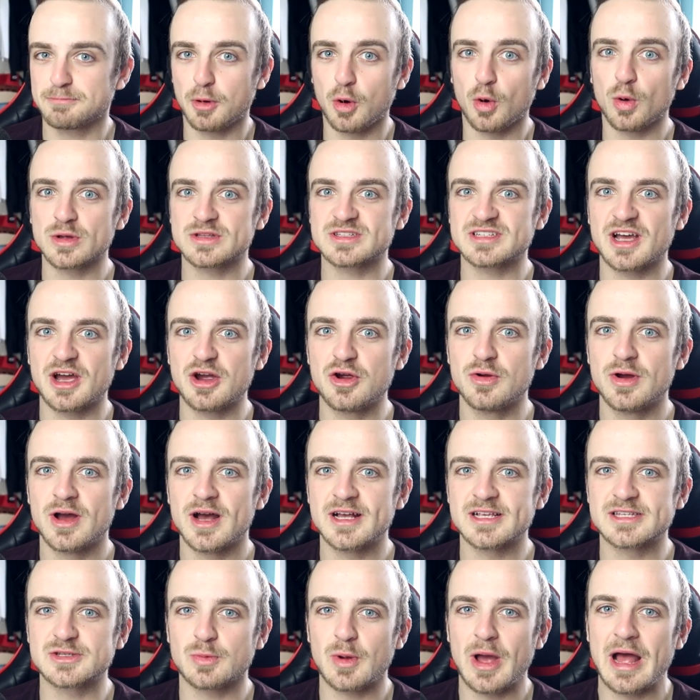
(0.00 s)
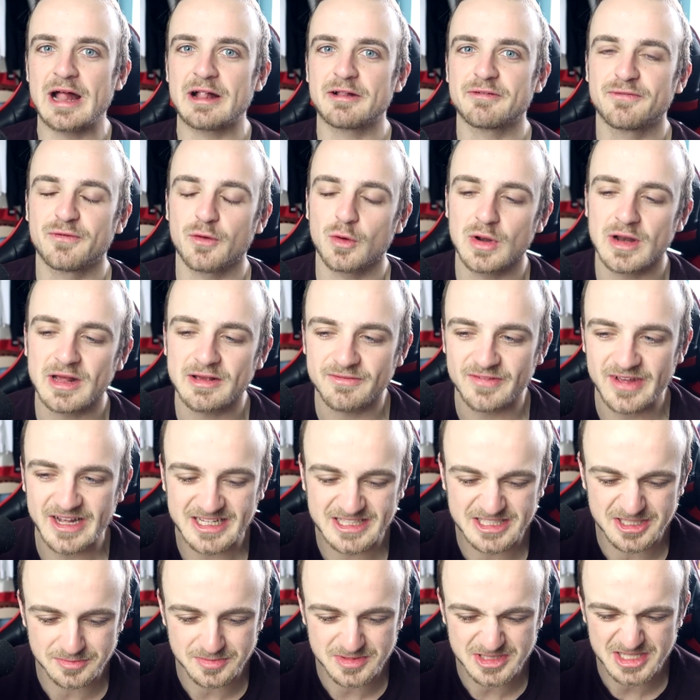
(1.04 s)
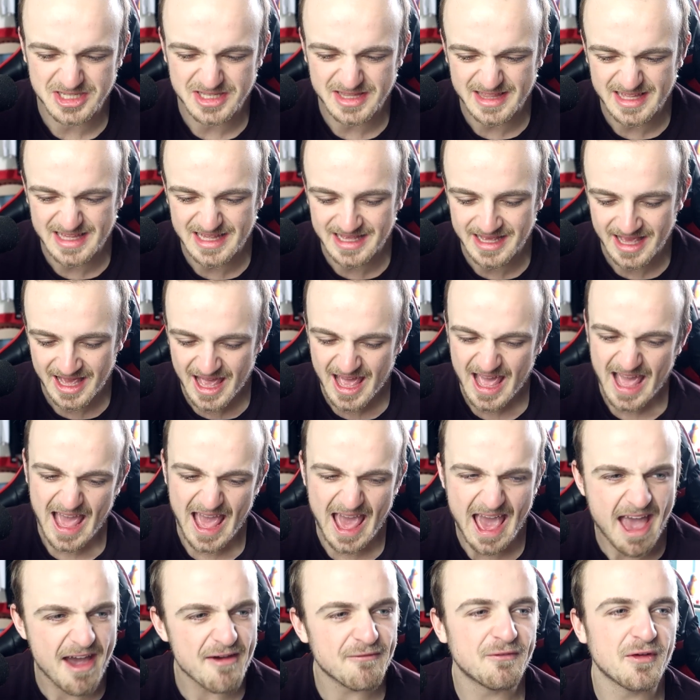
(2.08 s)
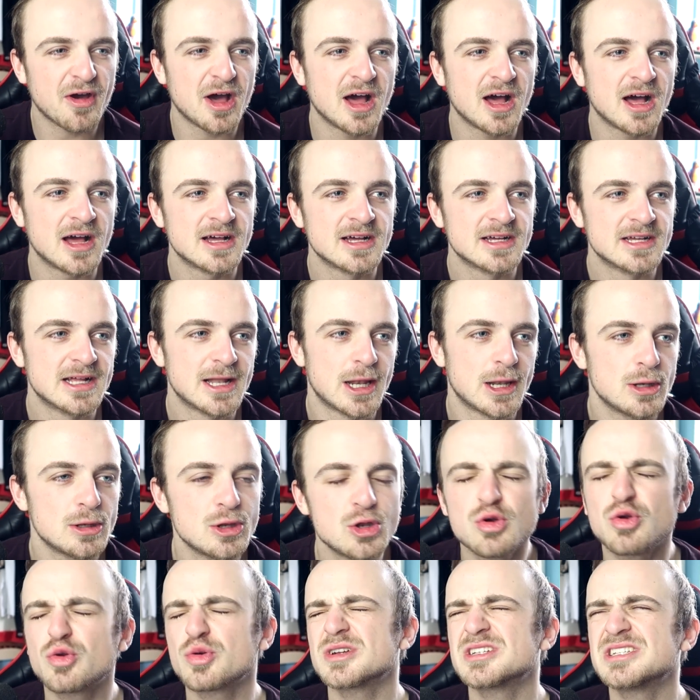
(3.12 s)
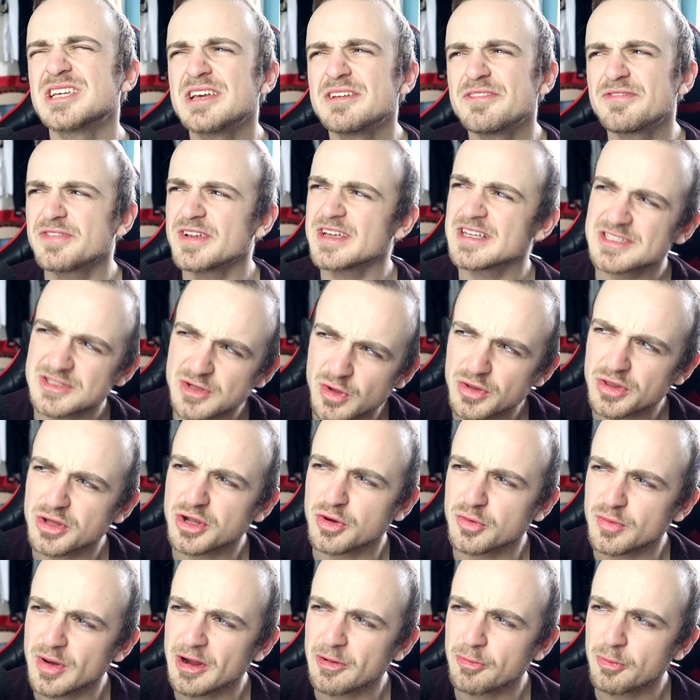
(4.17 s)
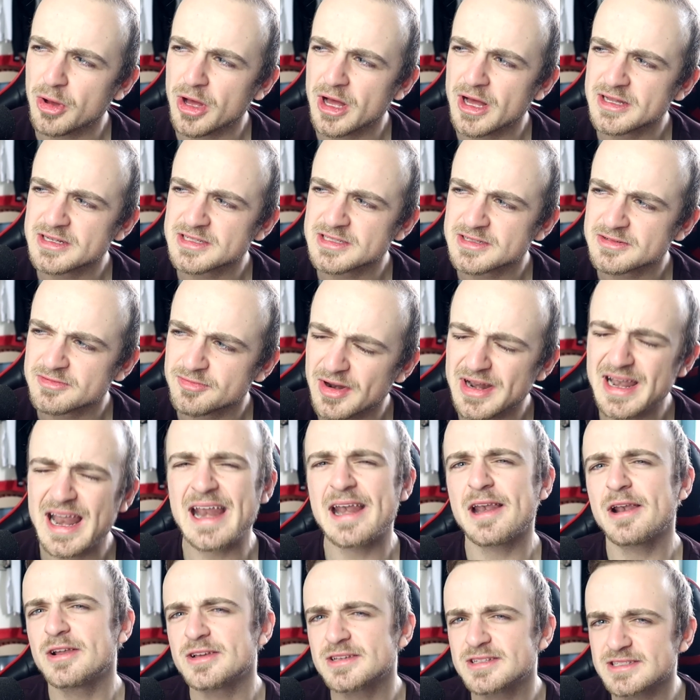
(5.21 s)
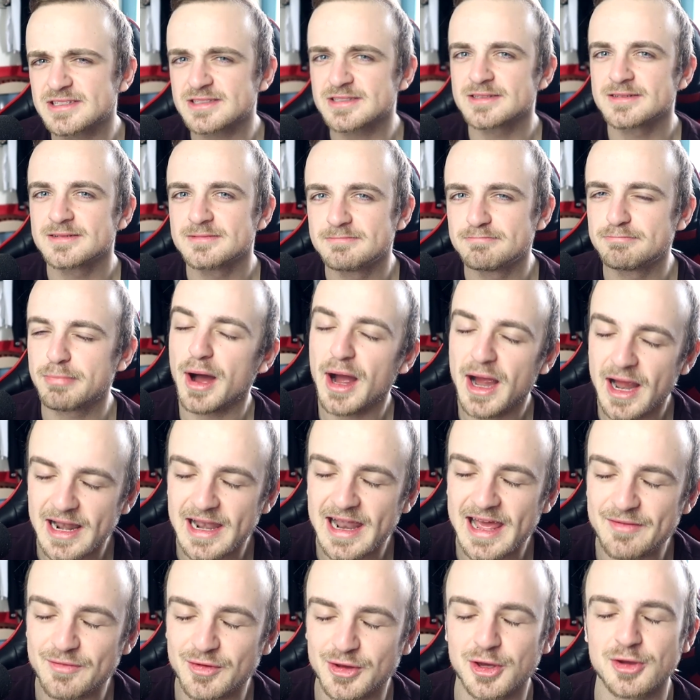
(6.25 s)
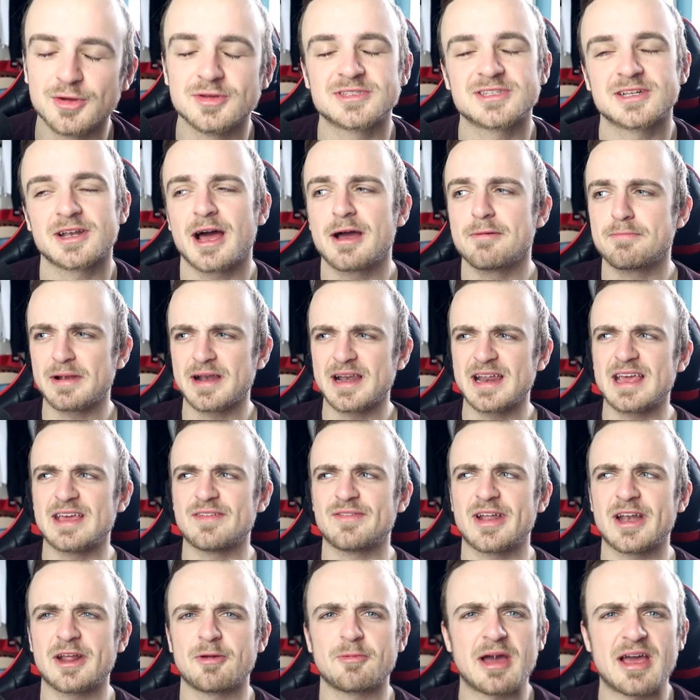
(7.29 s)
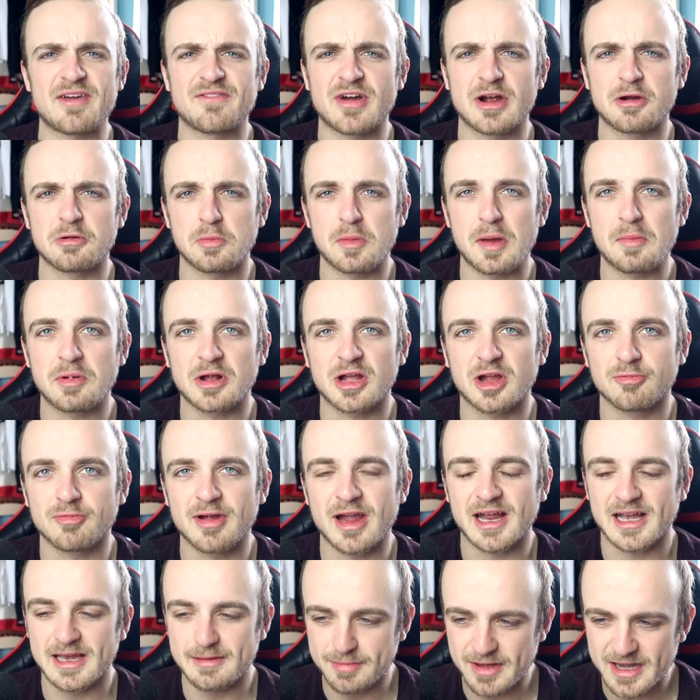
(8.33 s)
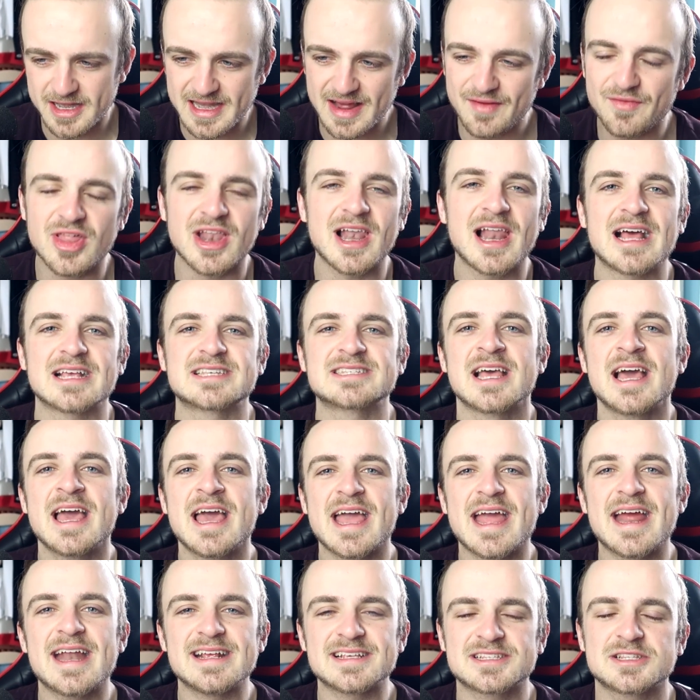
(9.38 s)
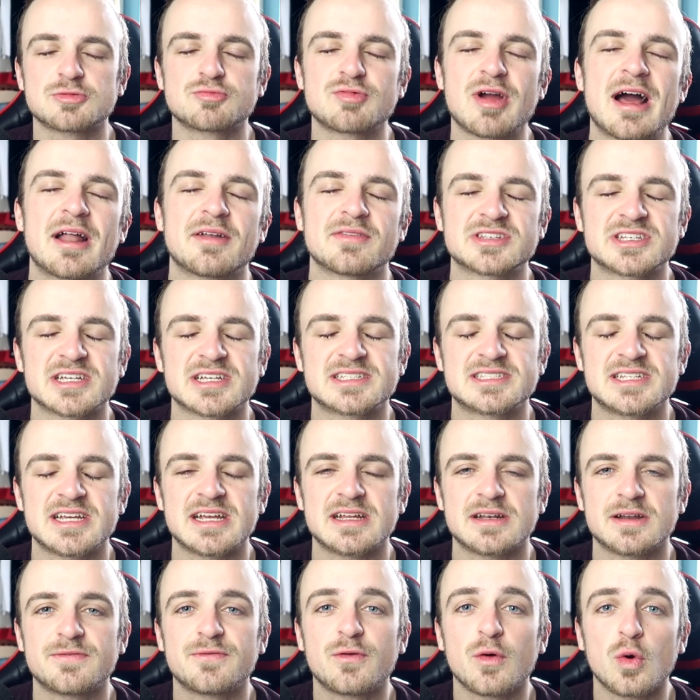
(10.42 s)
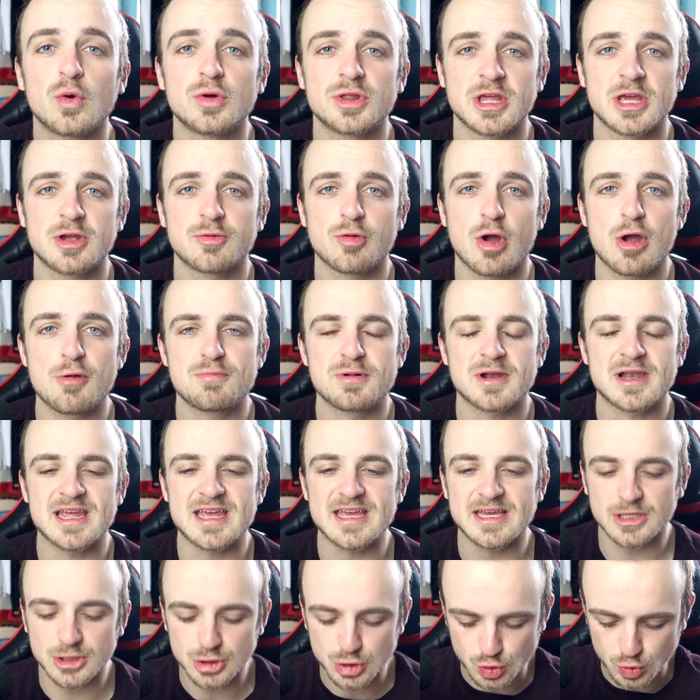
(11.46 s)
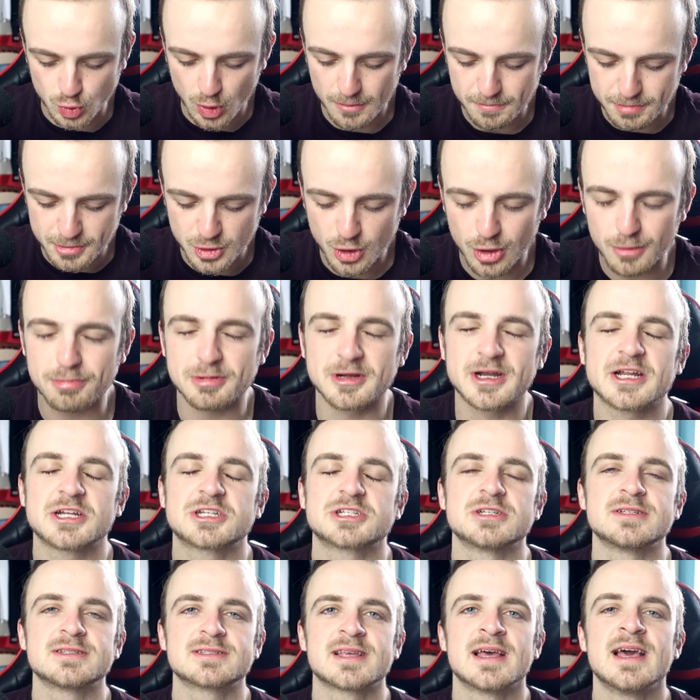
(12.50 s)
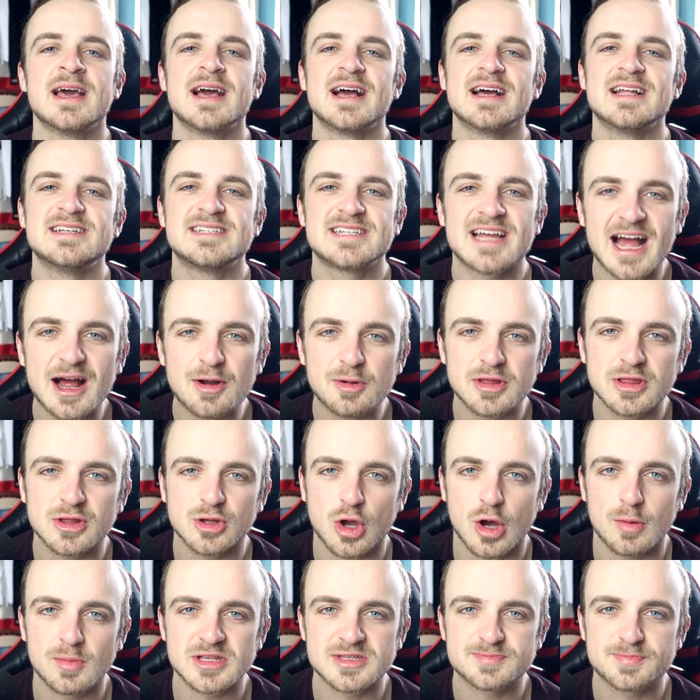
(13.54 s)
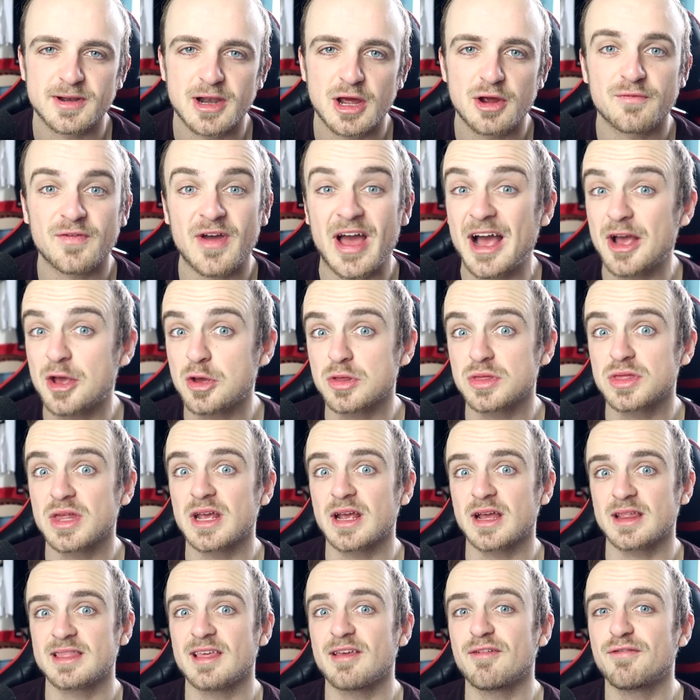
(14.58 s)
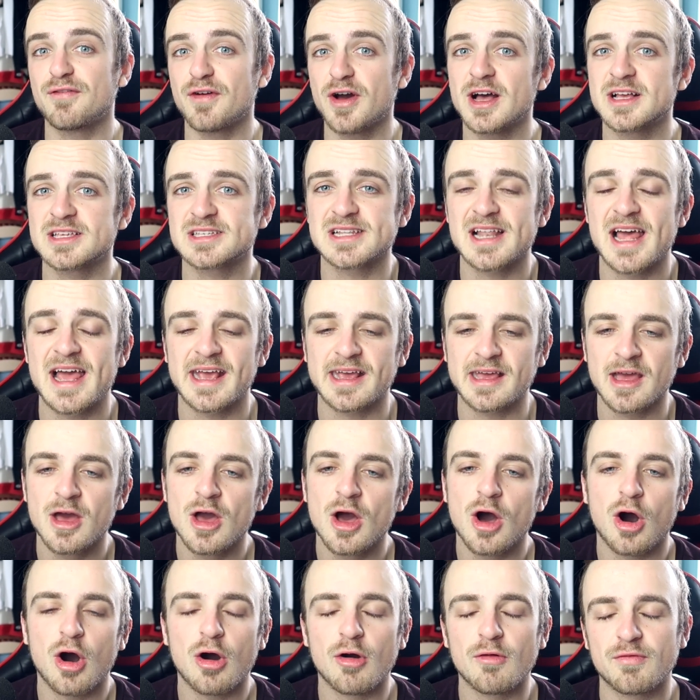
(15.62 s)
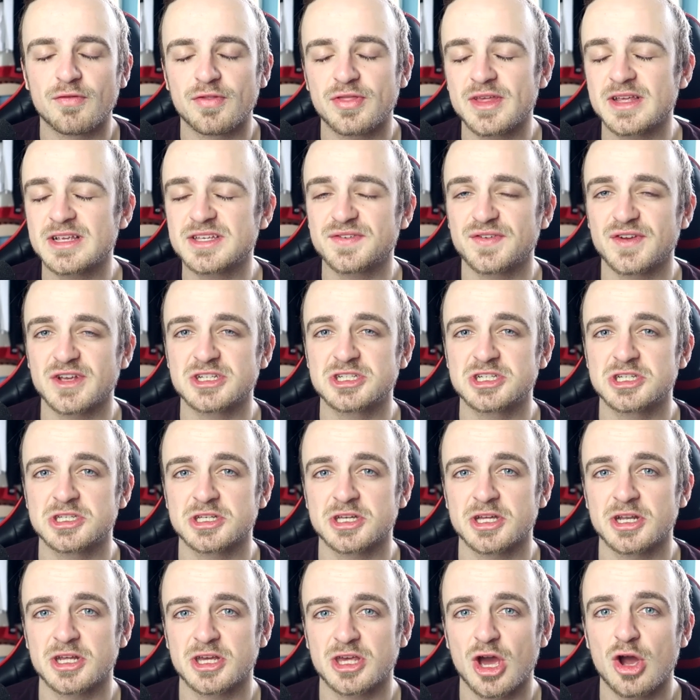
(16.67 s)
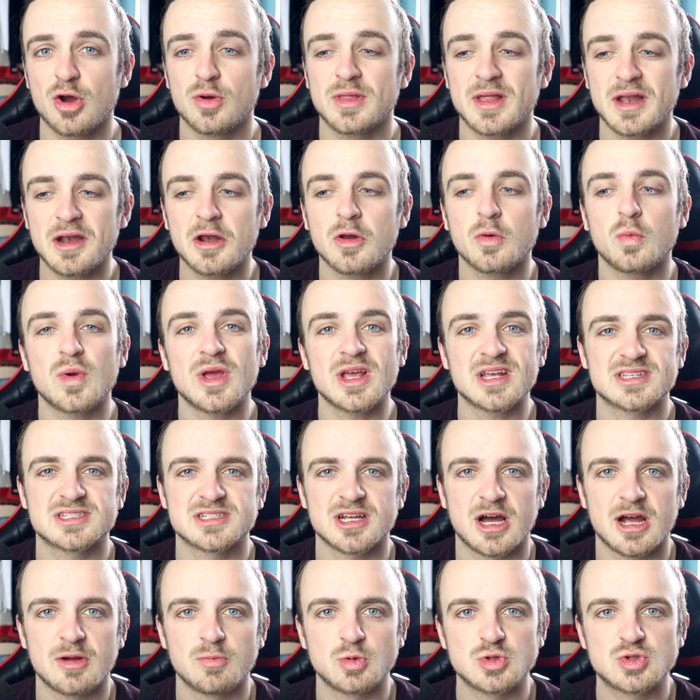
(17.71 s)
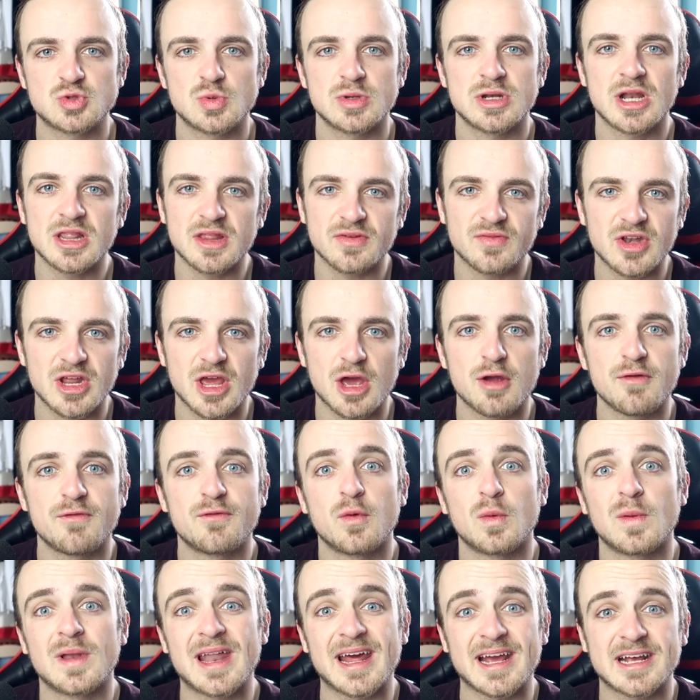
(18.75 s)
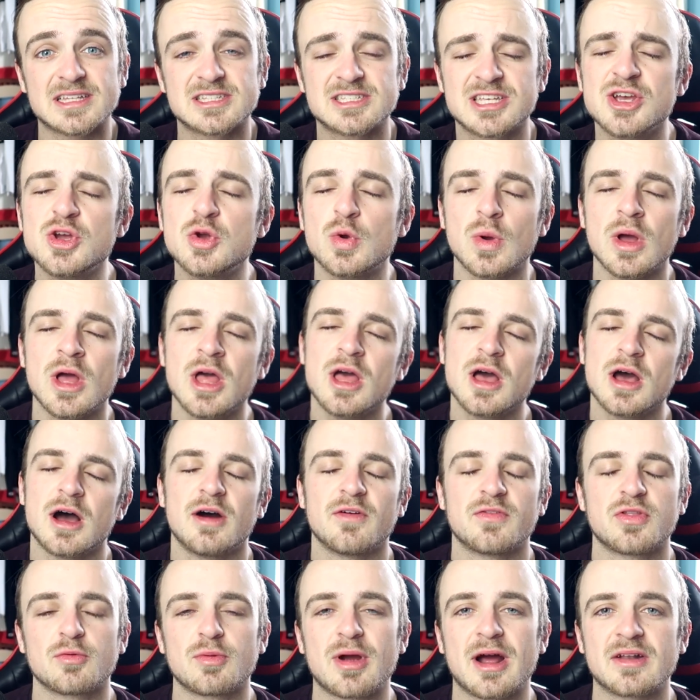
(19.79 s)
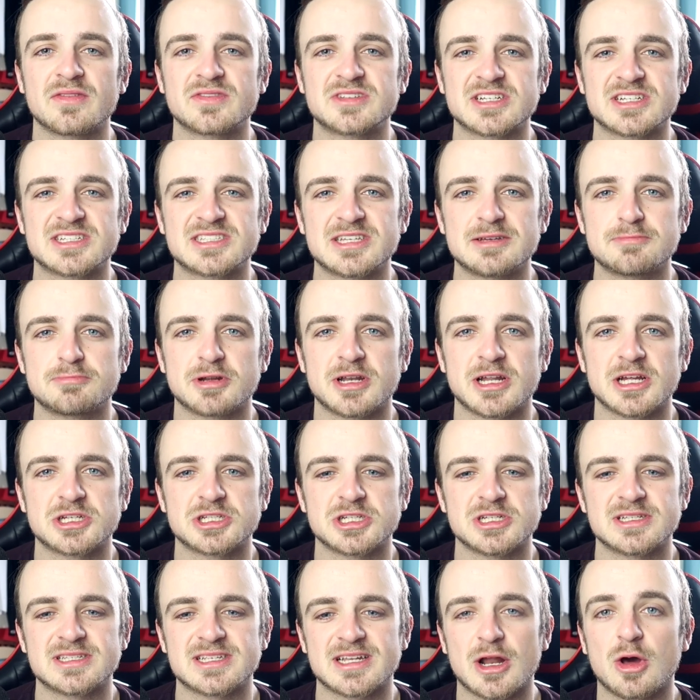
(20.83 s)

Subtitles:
Porto as well, falling victim to the ever lucrative, is not the correct word, relentless Bayer Leverkusen, I believe, anyway, if I remember correctly. But nevertheless, it is the round of 16 for the Europa League. Drop your predictions down in the comments below for how you think the first leg of these fixtures are going to go. And then in a week's time, we'll do another video for leg 2 of the round of 16 predictions.